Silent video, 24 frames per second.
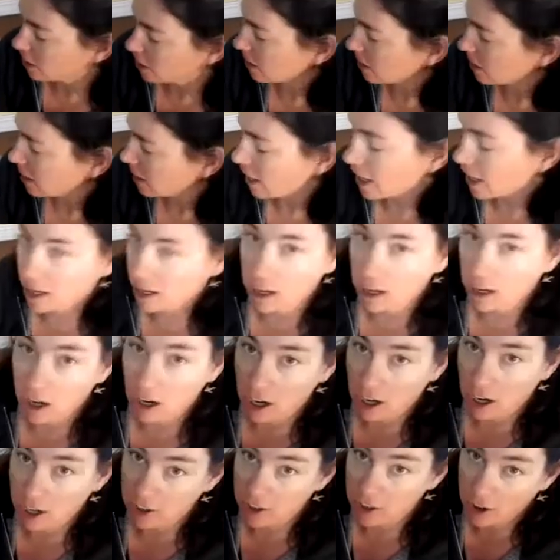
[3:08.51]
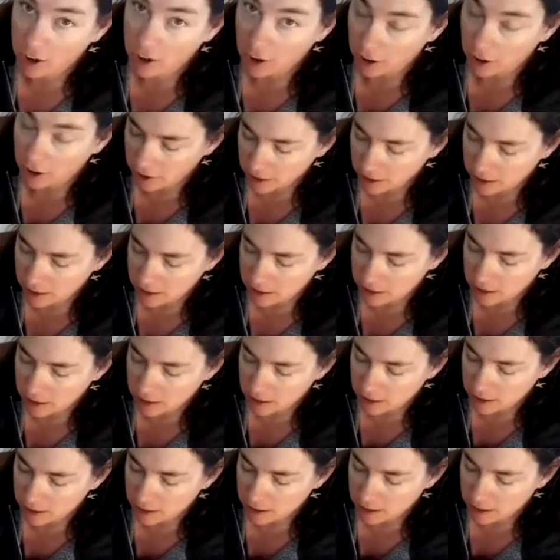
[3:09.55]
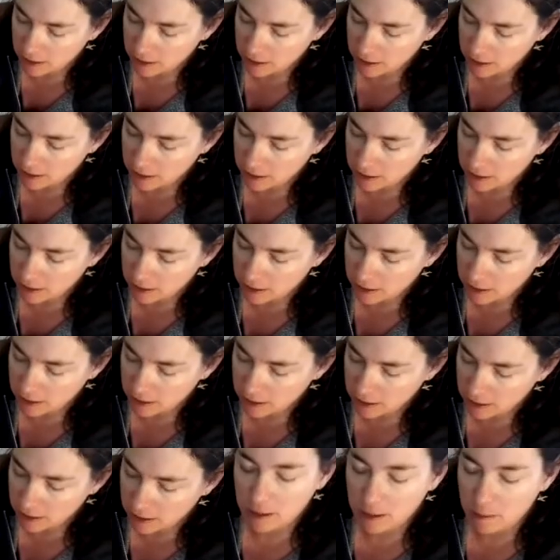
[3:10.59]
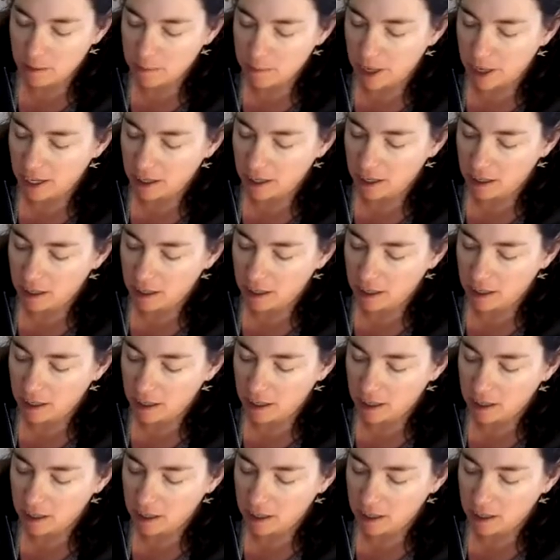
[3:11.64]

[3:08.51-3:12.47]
It ends just like a dog's, a little bit,